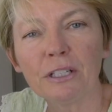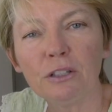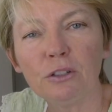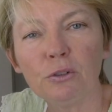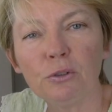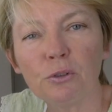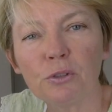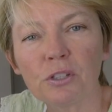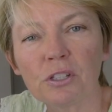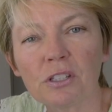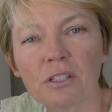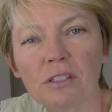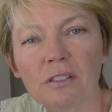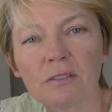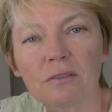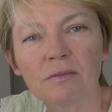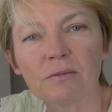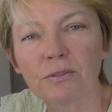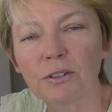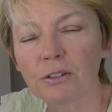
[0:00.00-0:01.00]
loose,
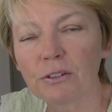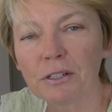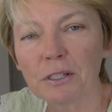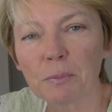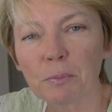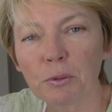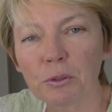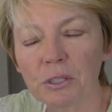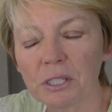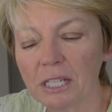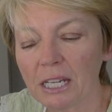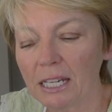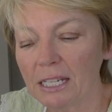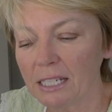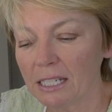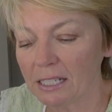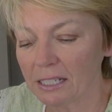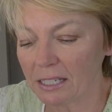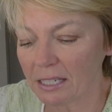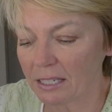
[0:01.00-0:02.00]
very
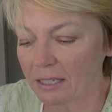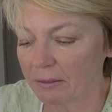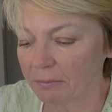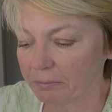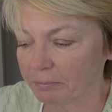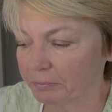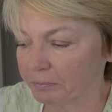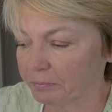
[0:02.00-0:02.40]
spontaneous.